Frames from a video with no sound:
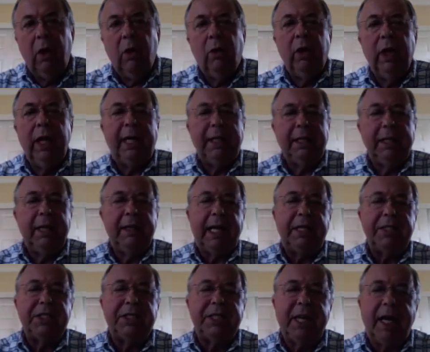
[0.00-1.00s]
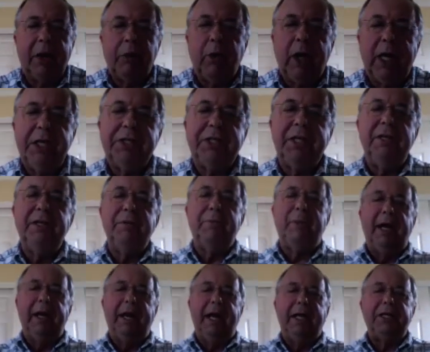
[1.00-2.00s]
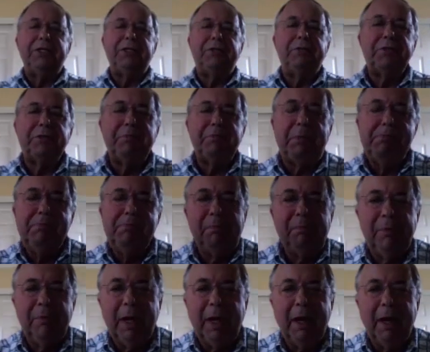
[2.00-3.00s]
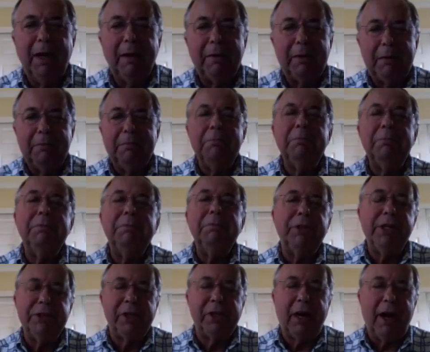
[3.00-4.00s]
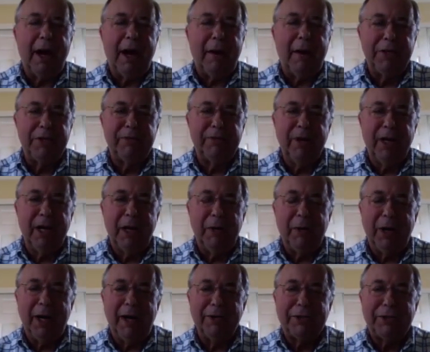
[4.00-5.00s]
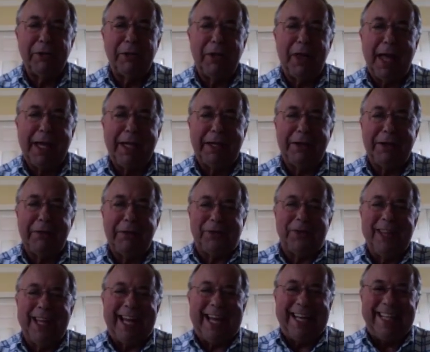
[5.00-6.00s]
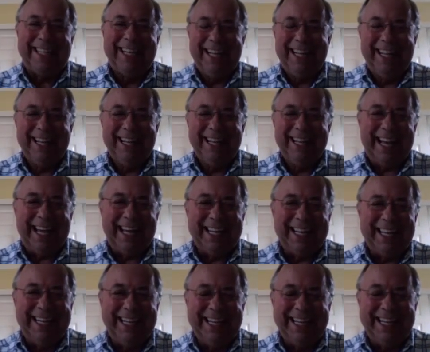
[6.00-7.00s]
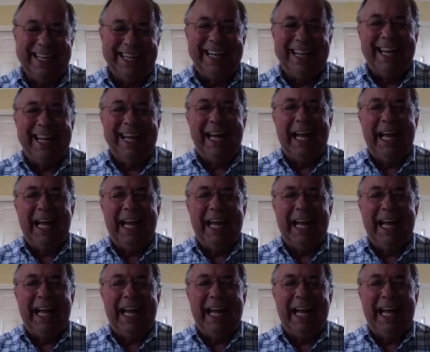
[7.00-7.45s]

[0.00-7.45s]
Well, that, that segues into my next uh, series of comments very well. So thank you for that, that lead in.